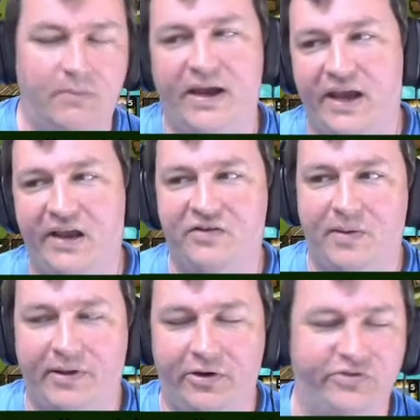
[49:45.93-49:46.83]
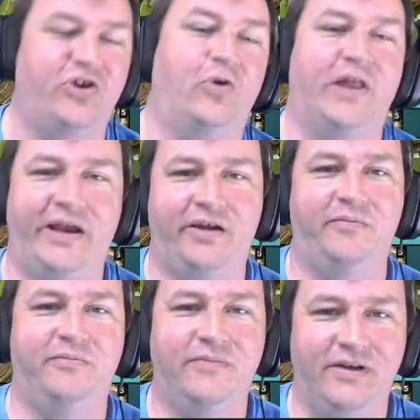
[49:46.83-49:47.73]
In my case, my players don't like
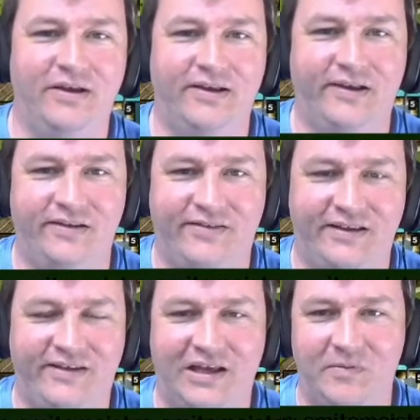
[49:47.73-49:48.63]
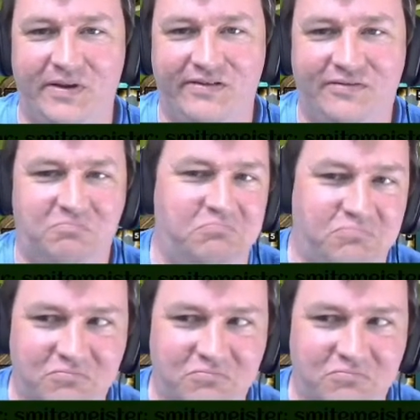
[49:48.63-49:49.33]
him because they see him as